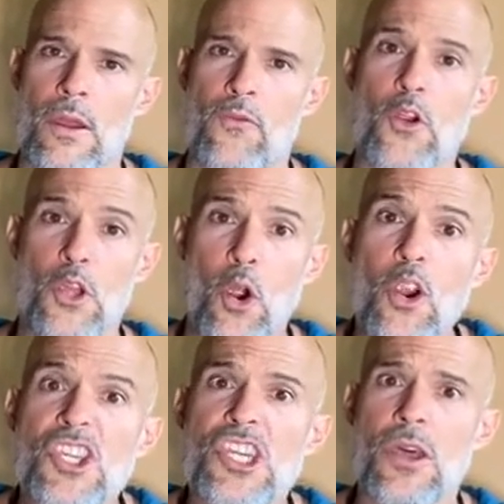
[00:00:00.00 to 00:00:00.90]
for
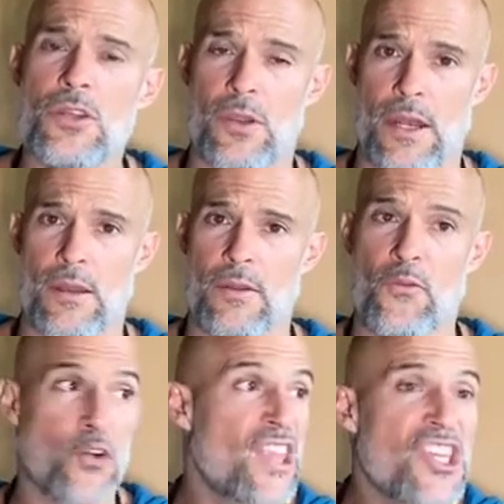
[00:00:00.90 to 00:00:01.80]
your children,
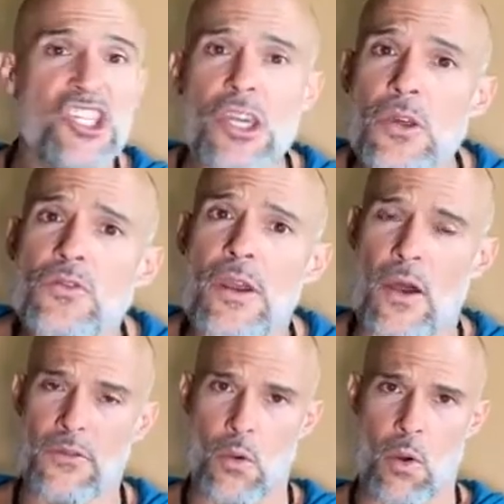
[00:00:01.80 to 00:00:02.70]
for the children of the